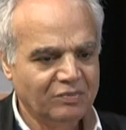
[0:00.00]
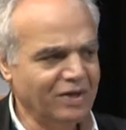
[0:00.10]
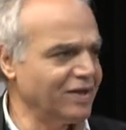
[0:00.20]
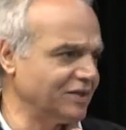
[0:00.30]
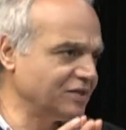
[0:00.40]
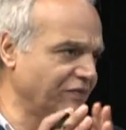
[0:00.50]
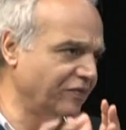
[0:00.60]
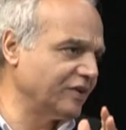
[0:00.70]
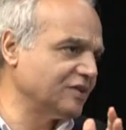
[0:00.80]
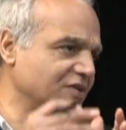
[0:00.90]
I mean, he's the
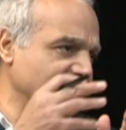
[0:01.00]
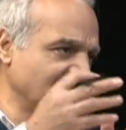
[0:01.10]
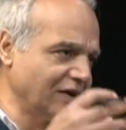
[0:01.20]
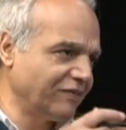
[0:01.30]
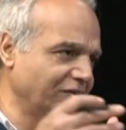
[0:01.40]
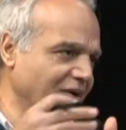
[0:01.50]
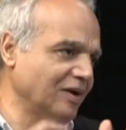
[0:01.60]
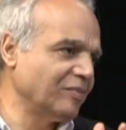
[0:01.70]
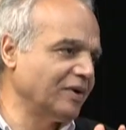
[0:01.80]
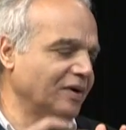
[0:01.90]
first
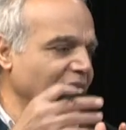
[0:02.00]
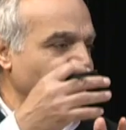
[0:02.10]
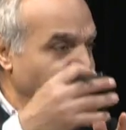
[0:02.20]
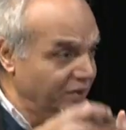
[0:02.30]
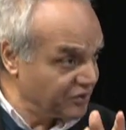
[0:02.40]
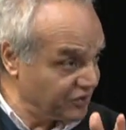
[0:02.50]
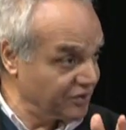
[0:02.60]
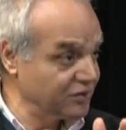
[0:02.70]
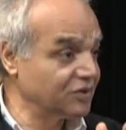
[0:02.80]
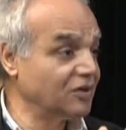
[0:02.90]
African-American
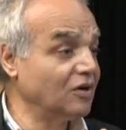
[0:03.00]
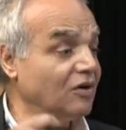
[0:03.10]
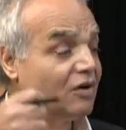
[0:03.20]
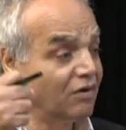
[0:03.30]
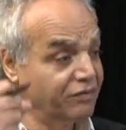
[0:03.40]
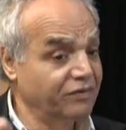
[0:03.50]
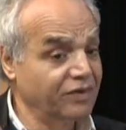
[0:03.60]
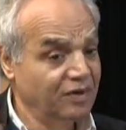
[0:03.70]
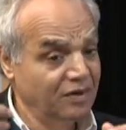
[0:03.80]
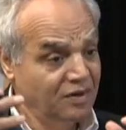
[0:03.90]
president of
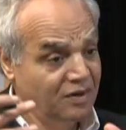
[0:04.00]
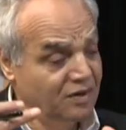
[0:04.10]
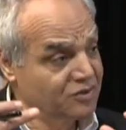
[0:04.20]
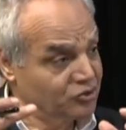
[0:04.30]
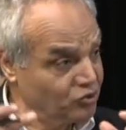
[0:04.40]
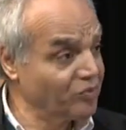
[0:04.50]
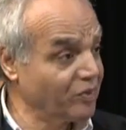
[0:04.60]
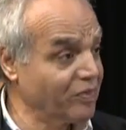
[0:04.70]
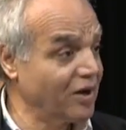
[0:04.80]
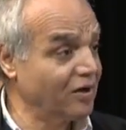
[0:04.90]

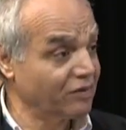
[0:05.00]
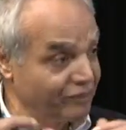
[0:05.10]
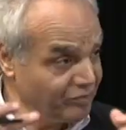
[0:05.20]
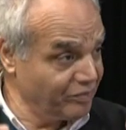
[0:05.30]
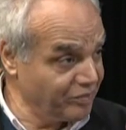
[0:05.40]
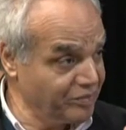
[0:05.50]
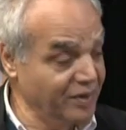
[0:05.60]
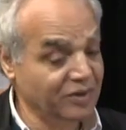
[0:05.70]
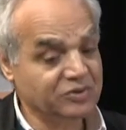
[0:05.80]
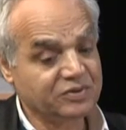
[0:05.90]
superpower,
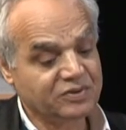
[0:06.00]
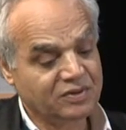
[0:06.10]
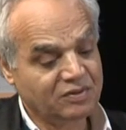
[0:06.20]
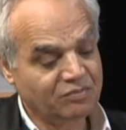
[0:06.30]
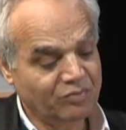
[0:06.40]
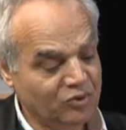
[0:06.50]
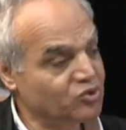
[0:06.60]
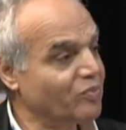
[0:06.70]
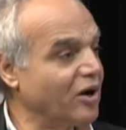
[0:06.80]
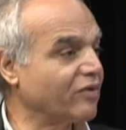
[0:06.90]
biggest,
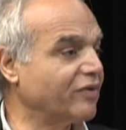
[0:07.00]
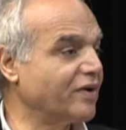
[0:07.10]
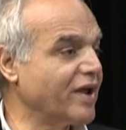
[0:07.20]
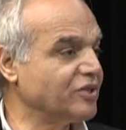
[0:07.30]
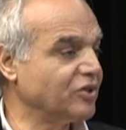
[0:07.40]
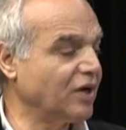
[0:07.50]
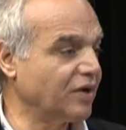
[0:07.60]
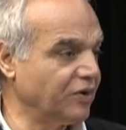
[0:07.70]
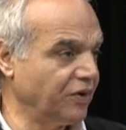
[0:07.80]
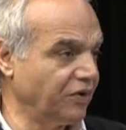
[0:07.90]
most powerful nation
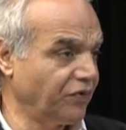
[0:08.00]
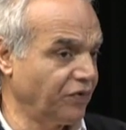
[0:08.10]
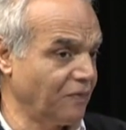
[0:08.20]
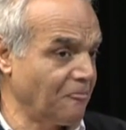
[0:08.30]
on earth.